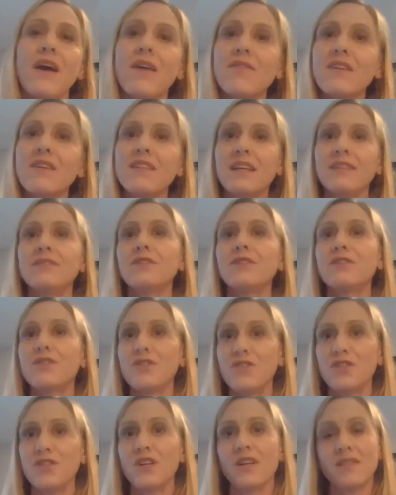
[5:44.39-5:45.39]
everything looks
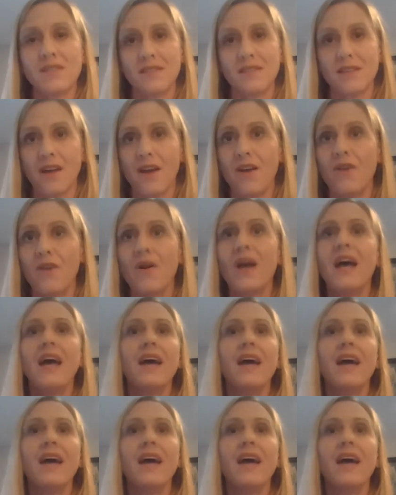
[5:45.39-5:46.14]
just so